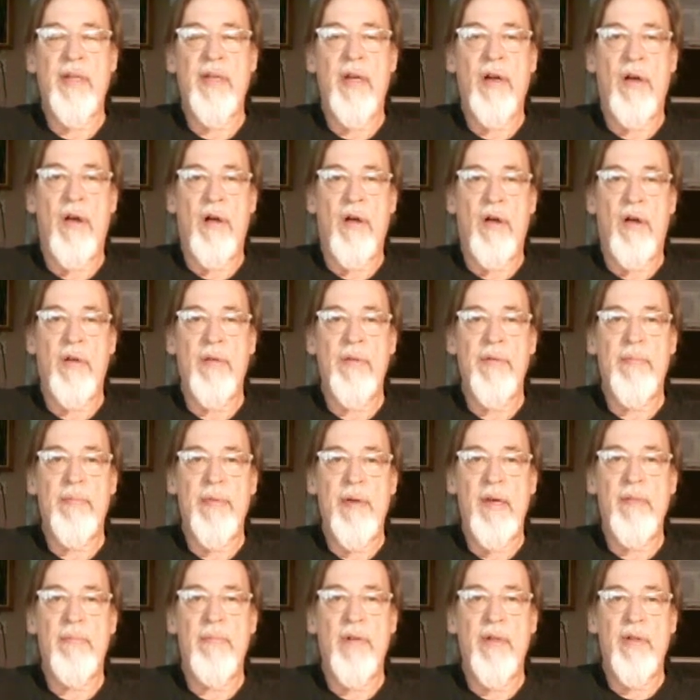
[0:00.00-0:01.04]
and this set
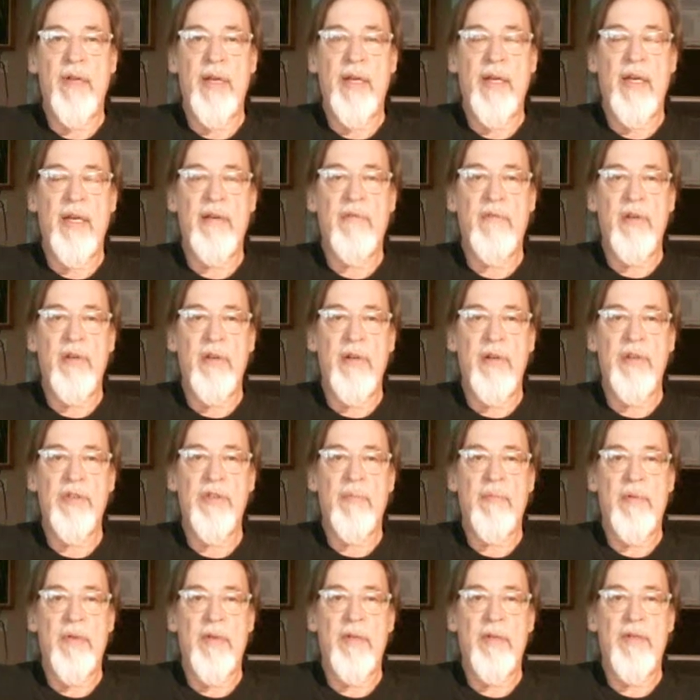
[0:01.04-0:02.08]
of beliefs has an
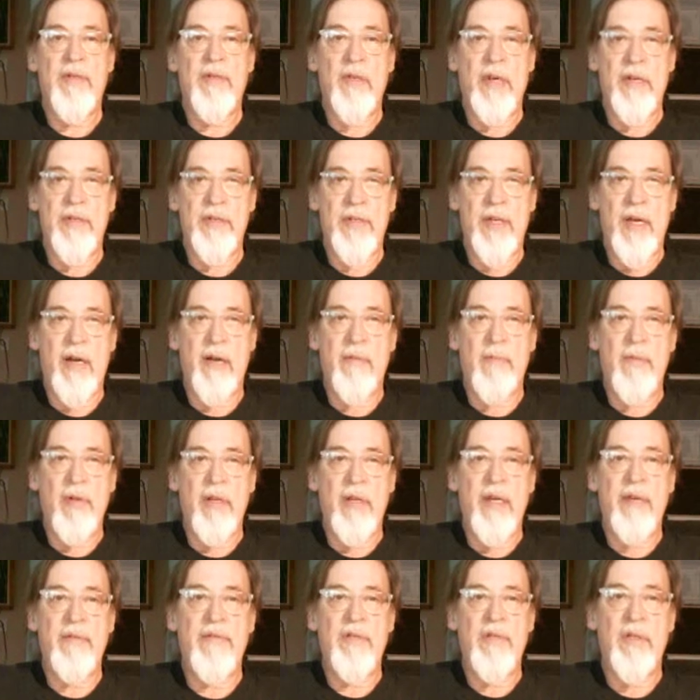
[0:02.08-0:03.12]
impact
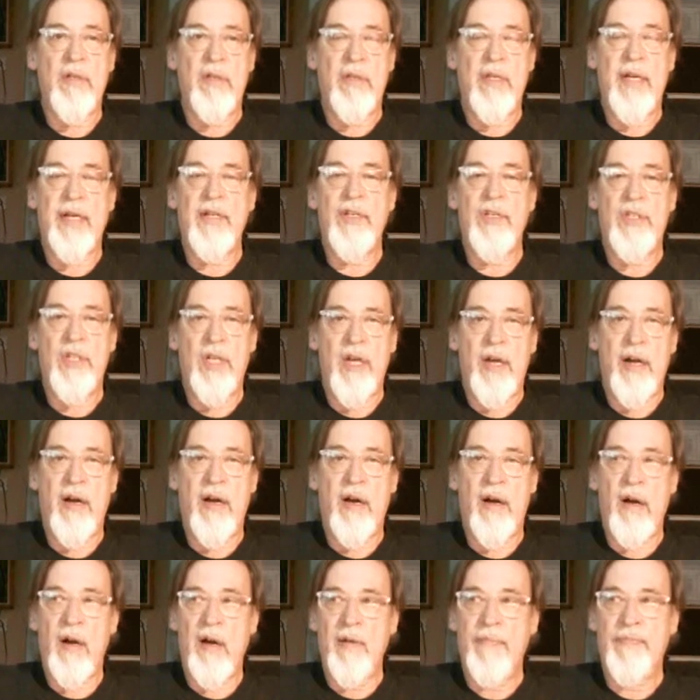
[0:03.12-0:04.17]
upon the way
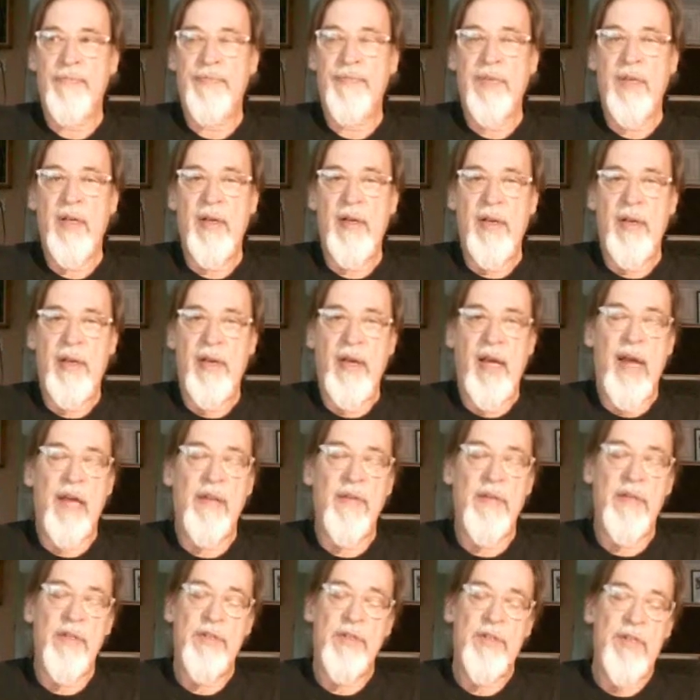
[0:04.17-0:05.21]
they're going to
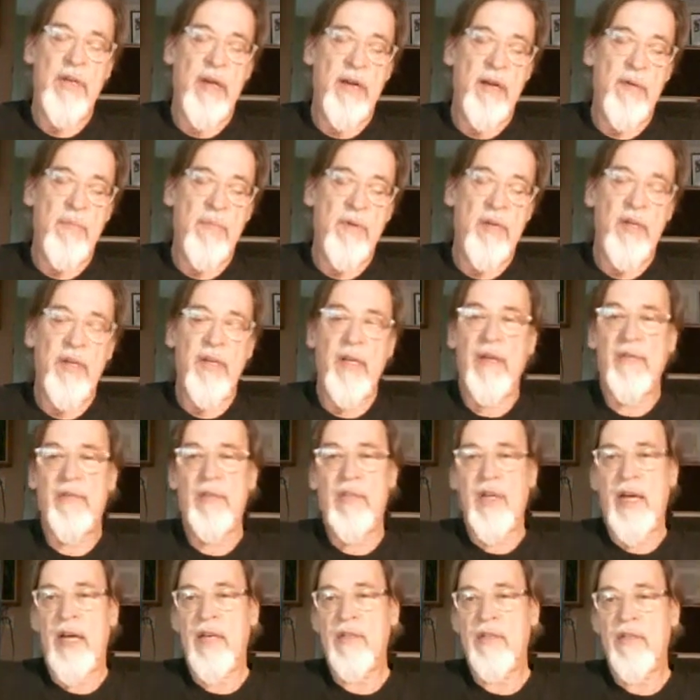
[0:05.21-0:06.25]
approach their studies
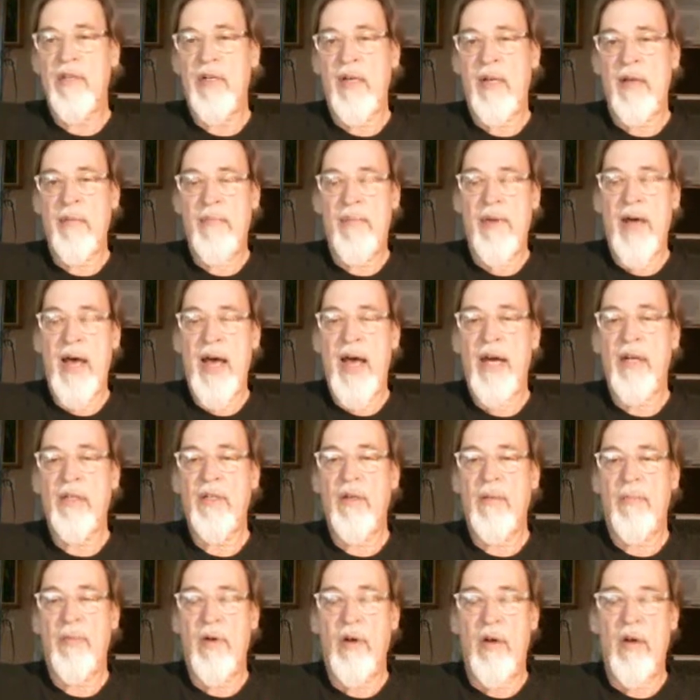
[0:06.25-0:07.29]
of the world, their
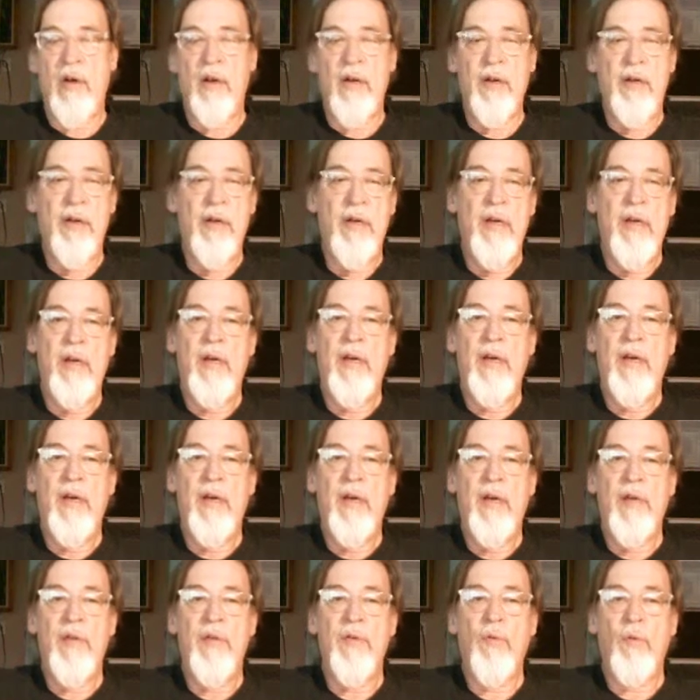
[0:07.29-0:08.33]
empirical
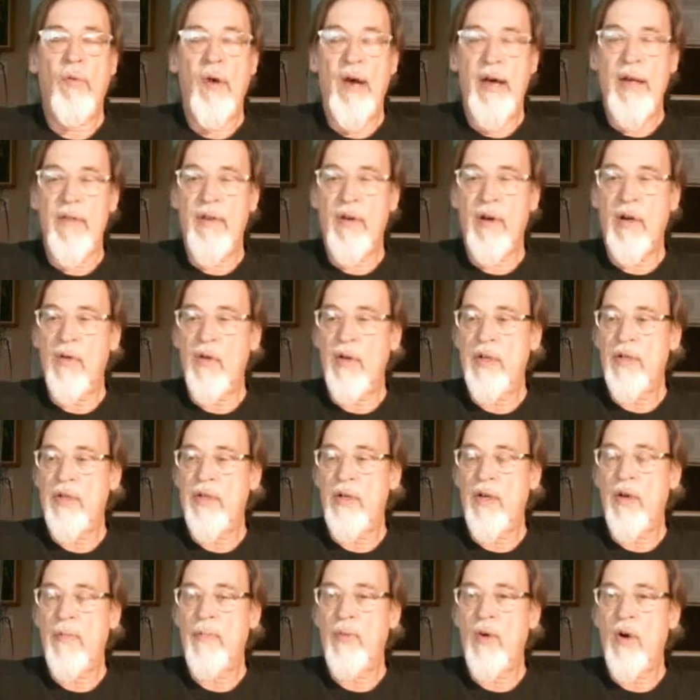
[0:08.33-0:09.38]
research.
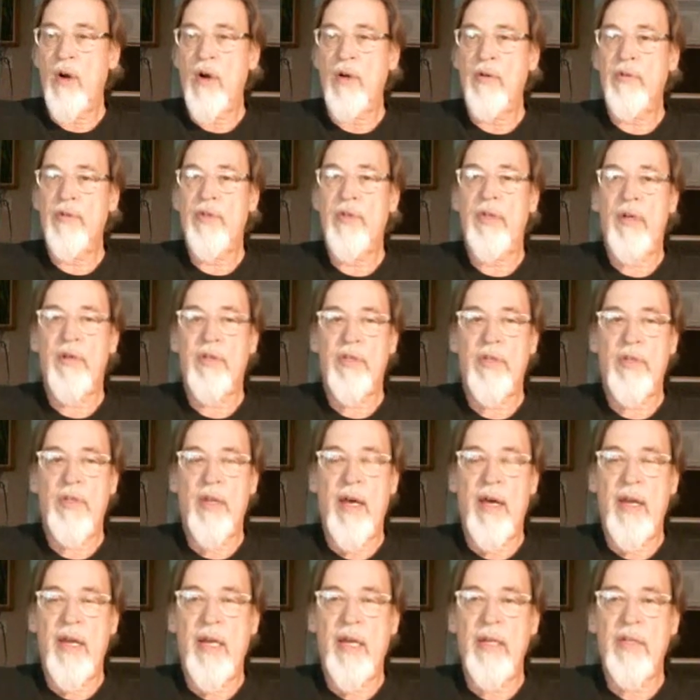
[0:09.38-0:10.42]
As I mentioned, a lot
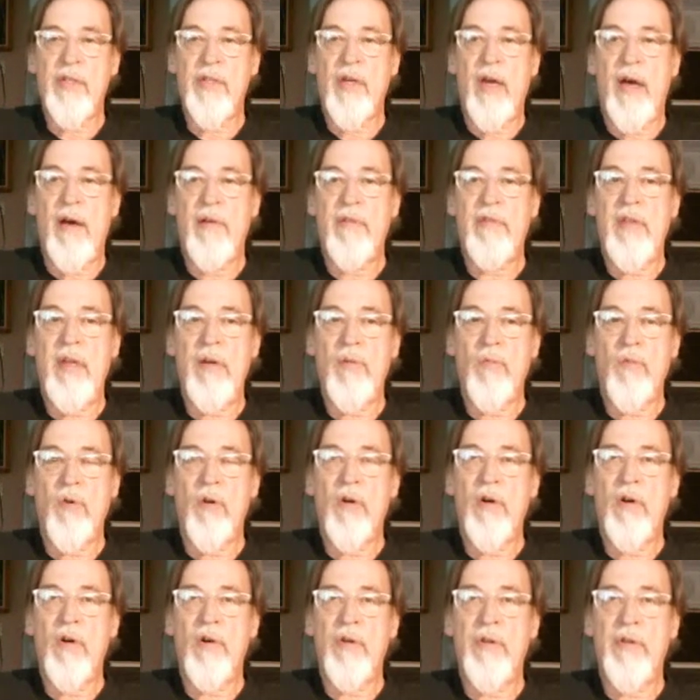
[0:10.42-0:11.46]
of sociological
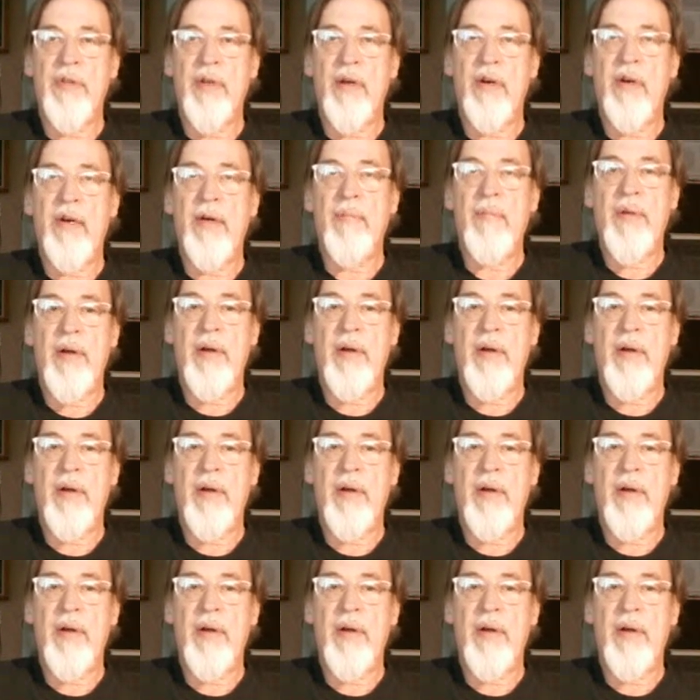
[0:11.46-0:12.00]
research is